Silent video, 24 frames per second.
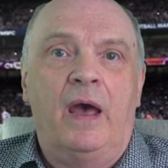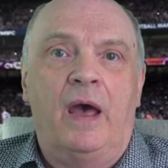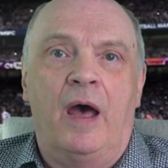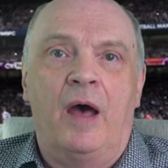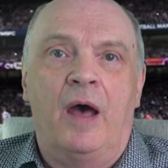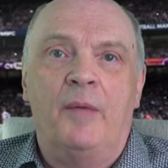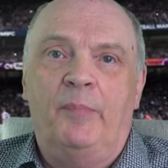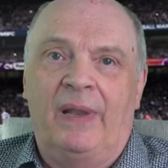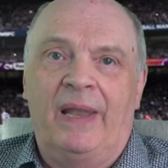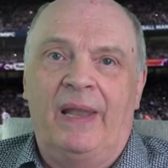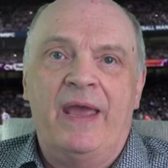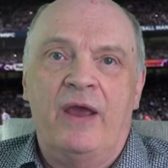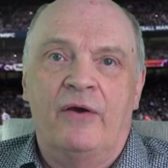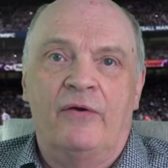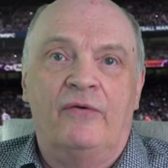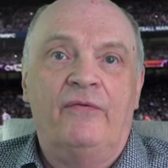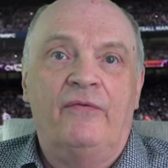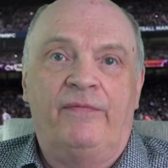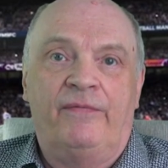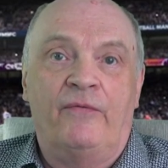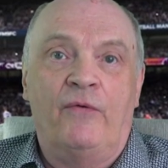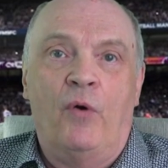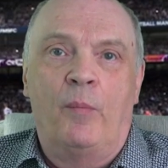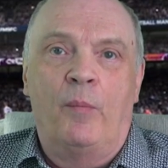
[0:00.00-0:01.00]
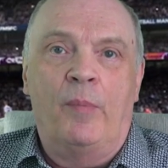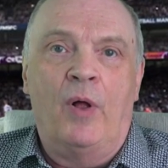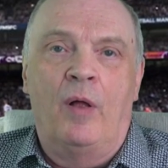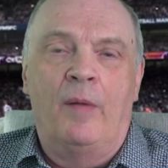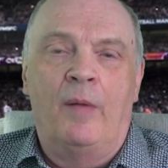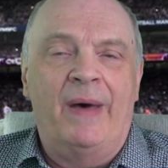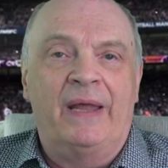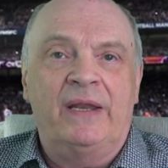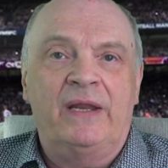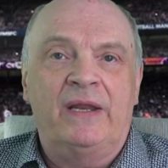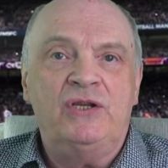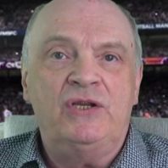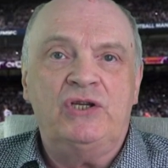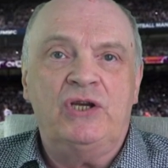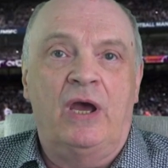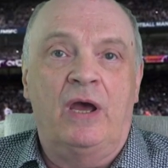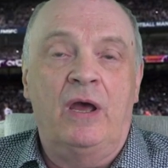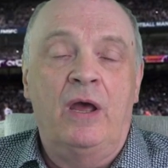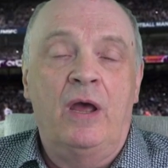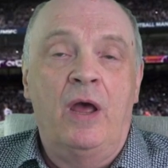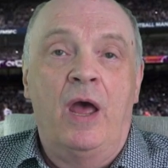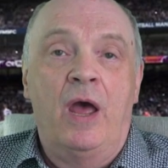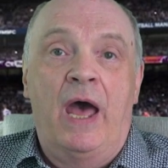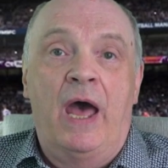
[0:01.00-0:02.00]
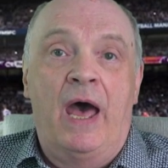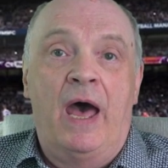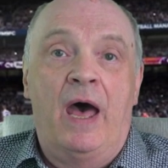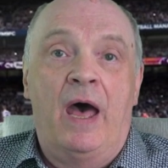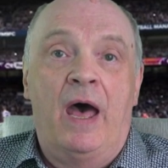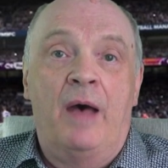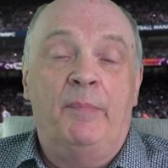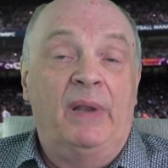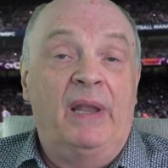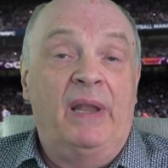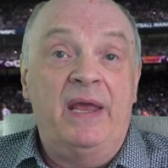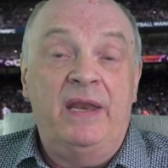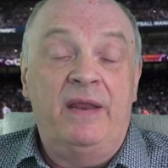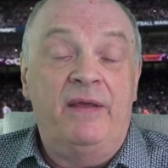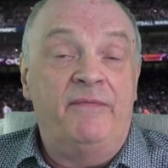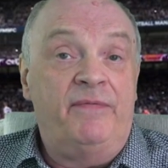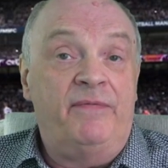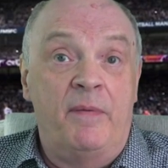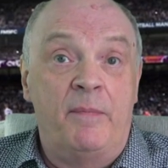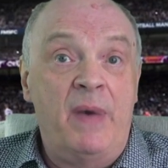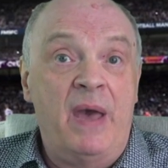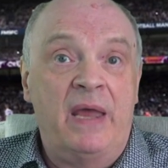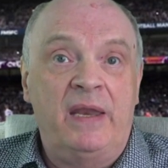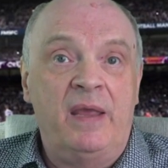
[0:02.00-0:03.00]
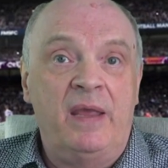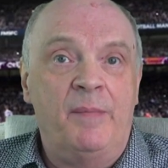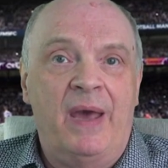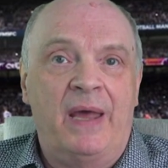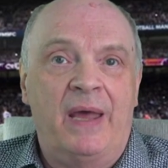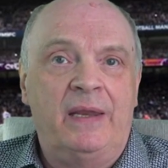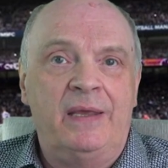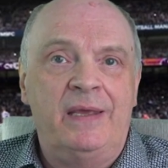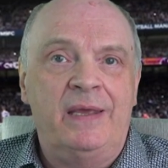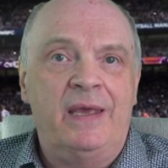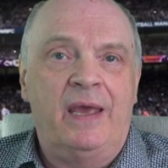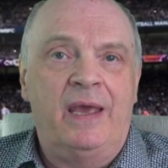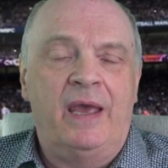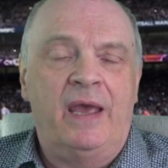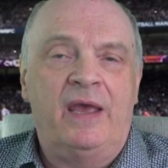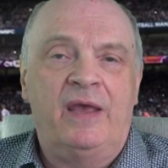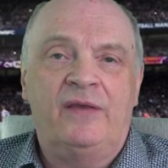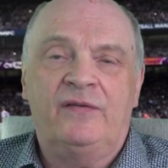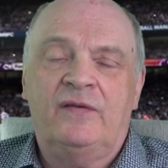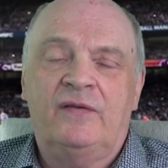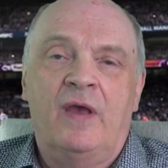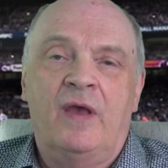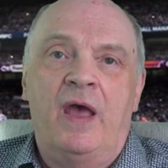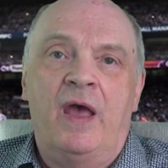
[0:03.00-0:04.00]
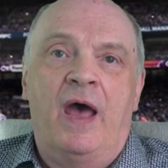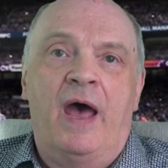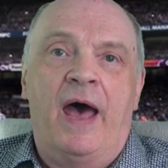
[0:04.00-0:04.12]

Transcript: player of Football Manager. Played it for many years,